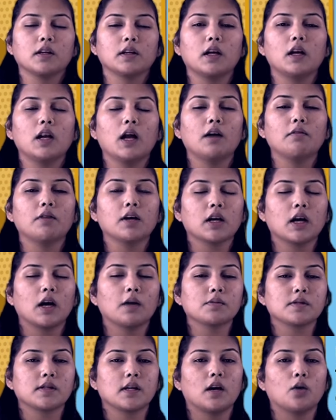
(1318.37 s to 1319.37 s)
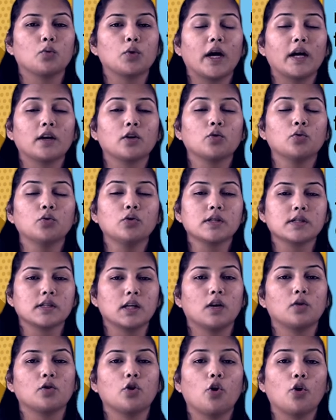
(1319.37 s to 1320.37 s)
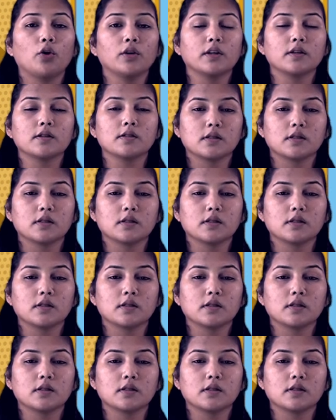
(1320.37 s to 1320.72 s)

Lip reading: the lava comes out and cools down on the